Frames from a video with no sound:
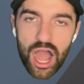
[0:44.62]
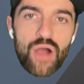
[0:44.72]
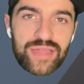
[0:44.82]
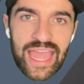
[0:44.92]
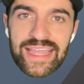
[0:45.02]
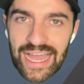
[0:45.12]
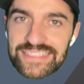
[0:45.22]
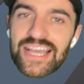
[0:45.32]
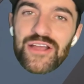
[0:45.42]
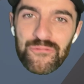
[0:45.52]
Okay,
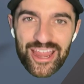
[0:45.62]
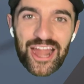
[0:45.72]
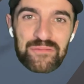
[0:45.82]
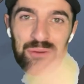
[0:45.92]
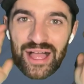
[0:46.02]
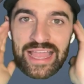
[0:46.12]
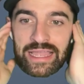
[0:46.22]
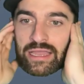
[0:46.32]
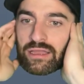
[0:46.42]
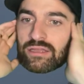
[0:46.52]
guys, we are
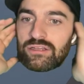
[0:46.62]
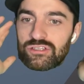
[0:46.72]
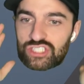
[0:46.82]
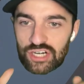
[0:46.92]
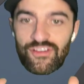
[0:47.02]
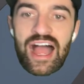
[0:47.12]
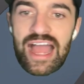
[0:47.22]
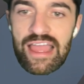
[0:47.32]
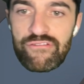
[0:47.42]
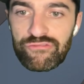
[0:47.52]
playing
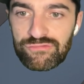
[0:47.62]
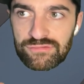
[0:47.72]
Survive.